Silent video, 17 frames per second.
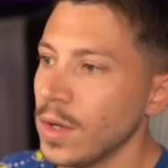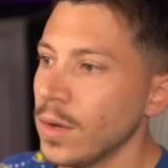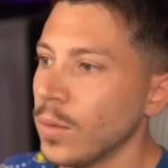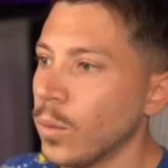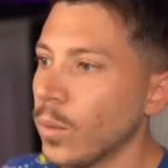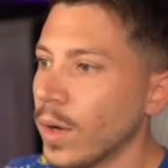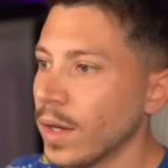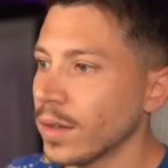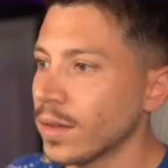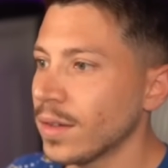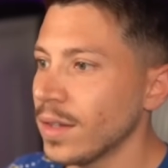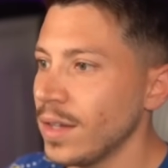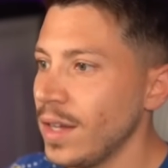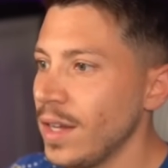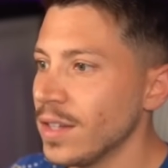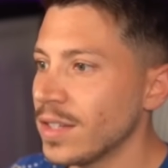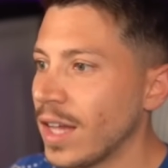what
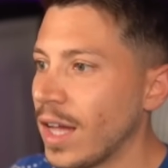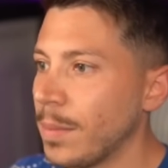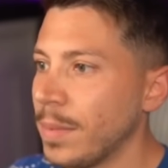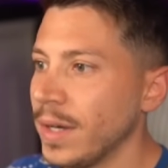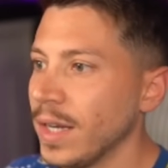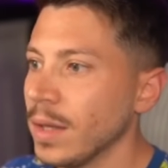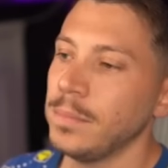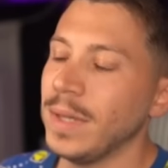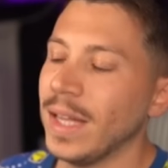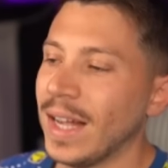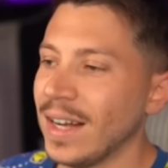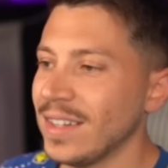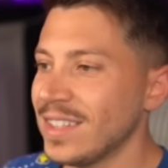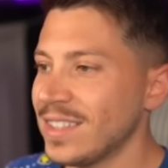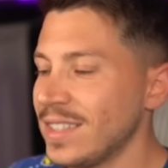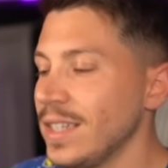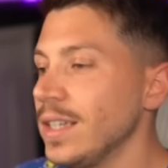is happening behind the
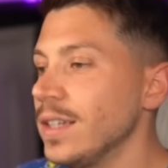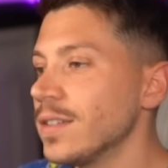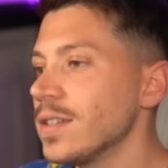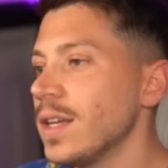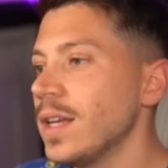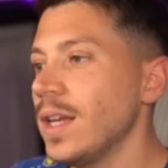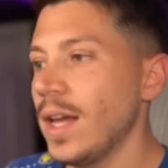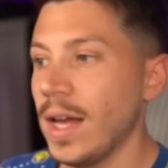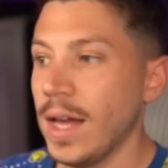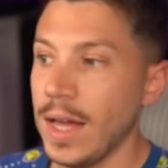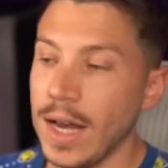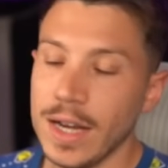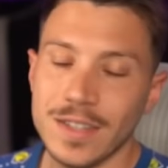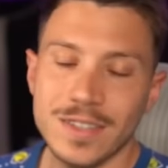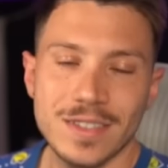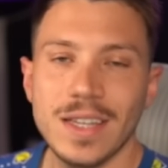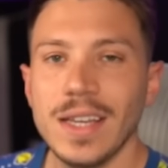scenes. And
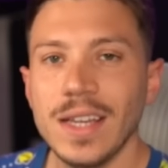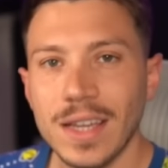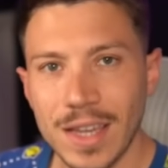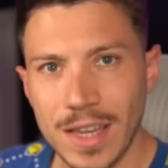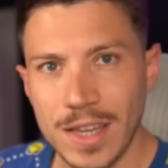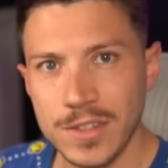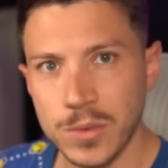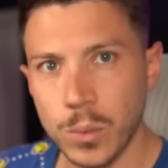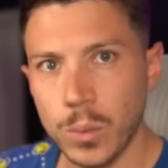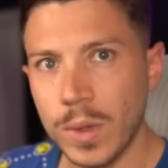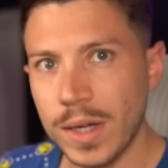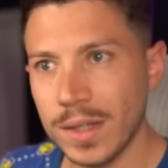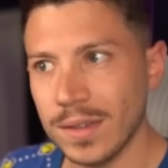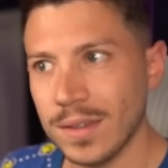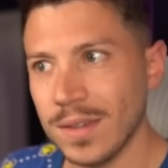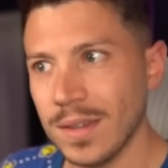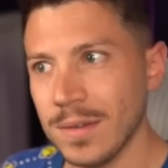sync is
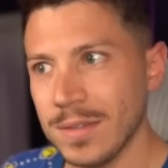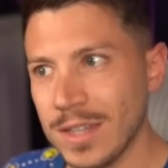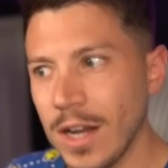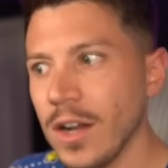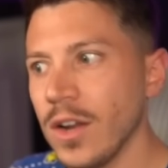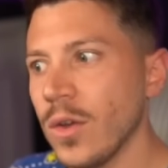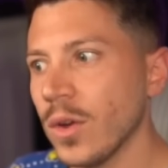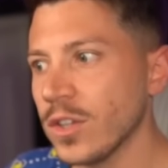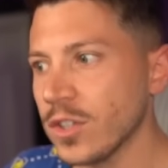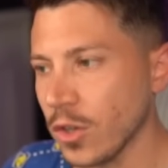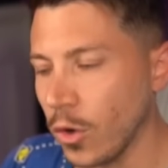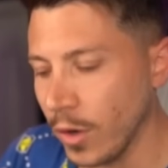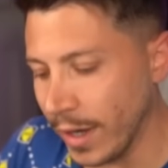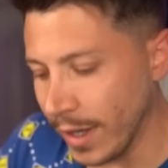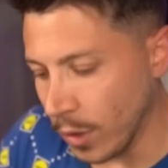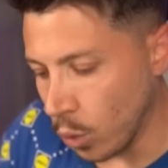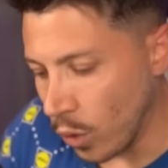what Serilog is
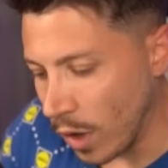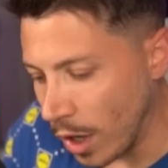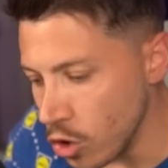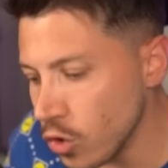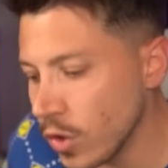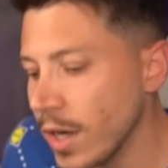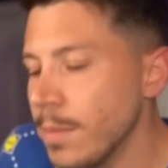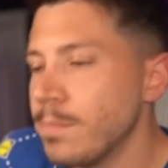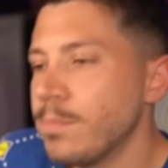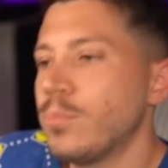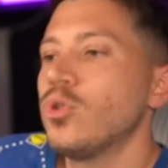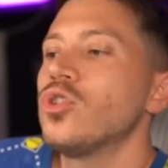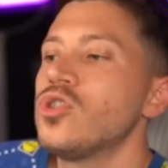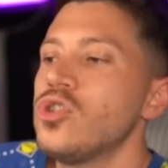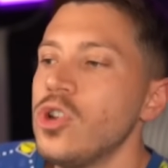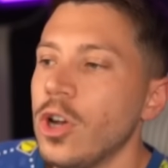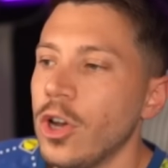calling where you can
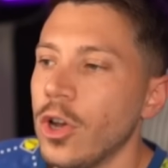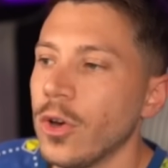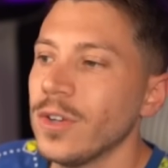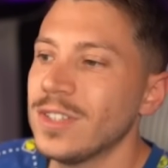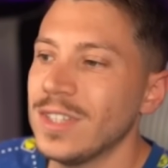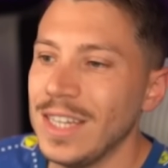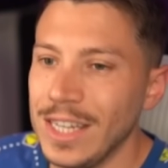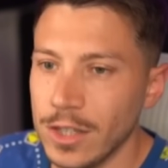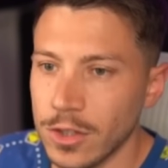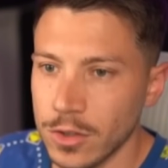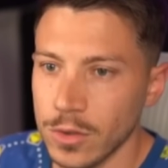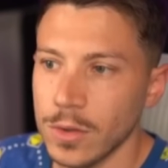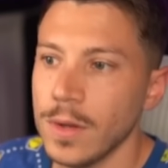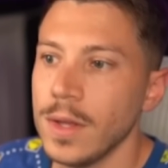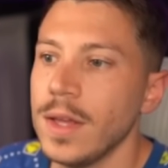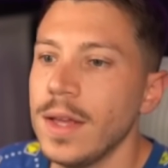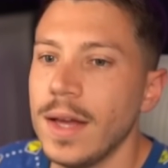push your logs into.
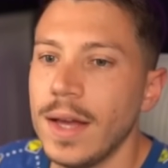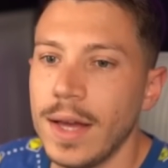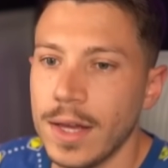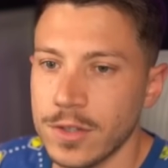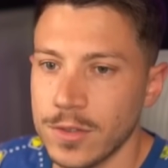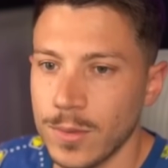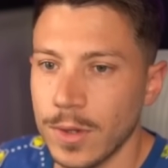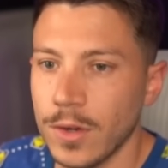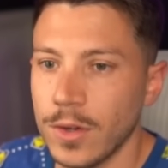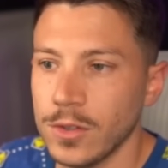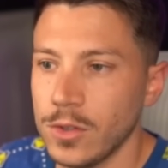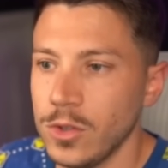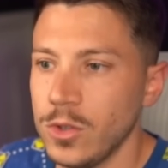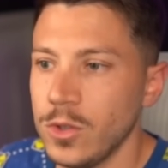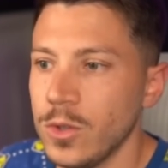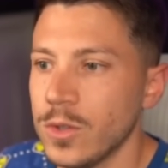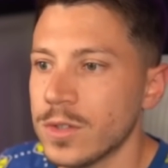So we're going to
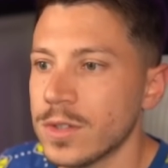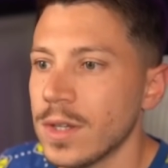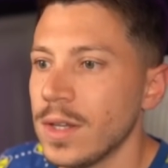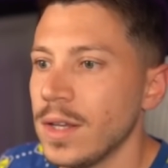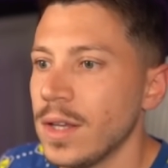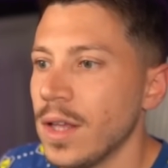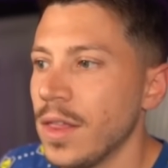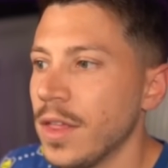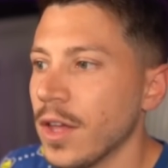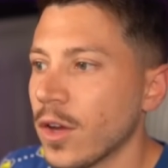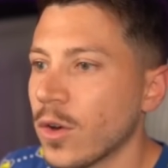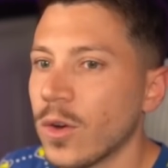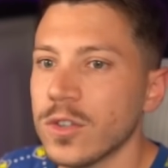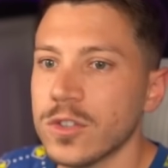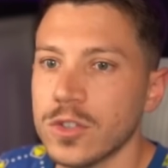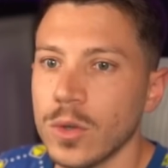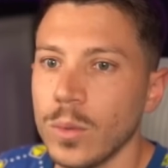use the
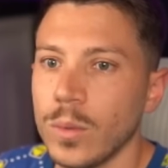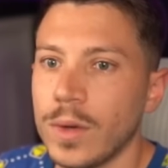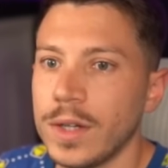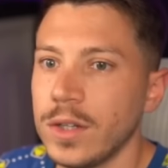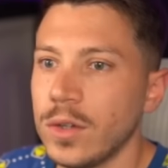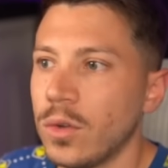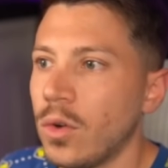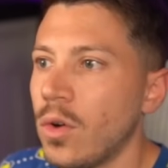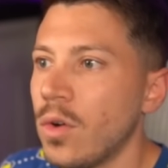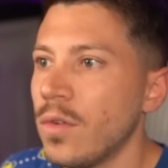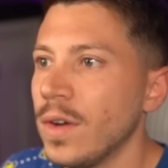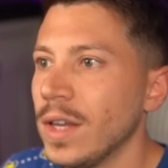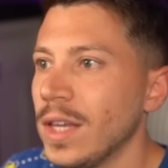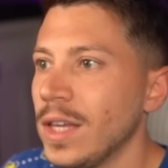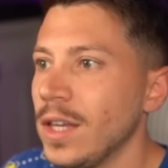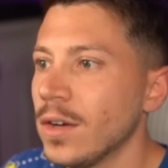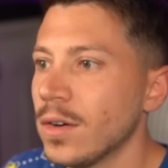console one over
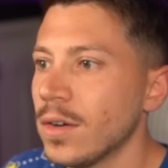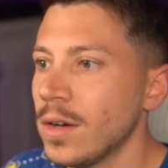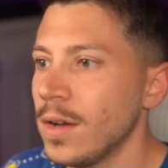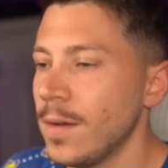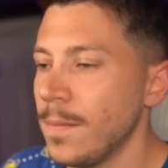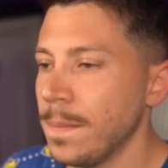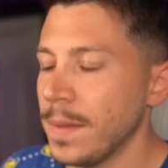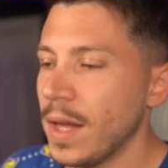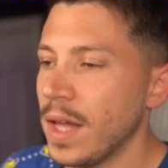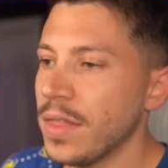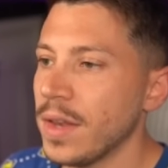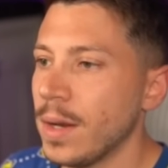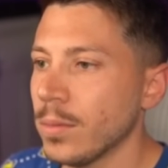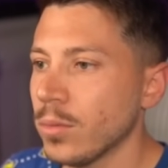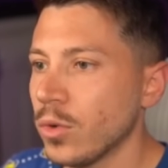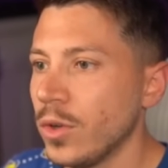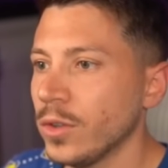here. And then
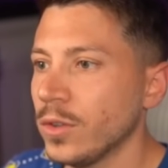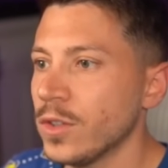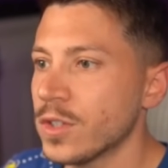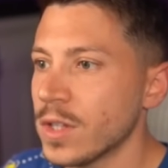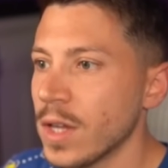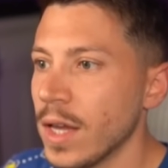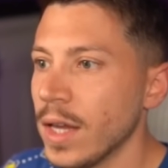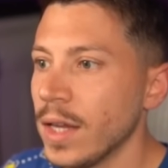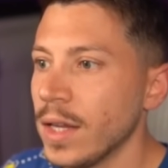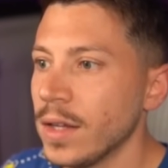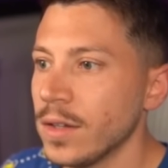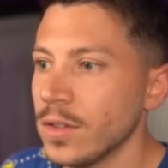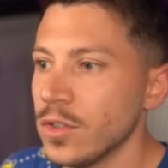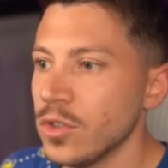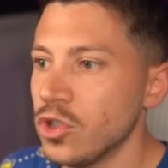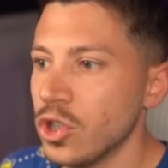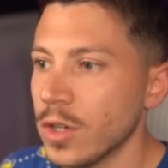I'm going to say
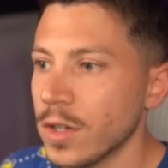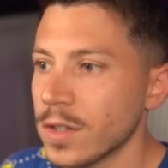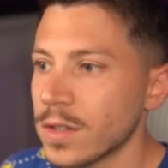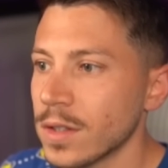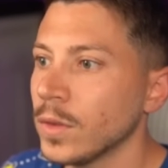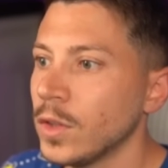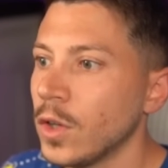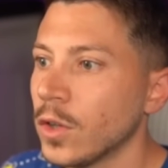just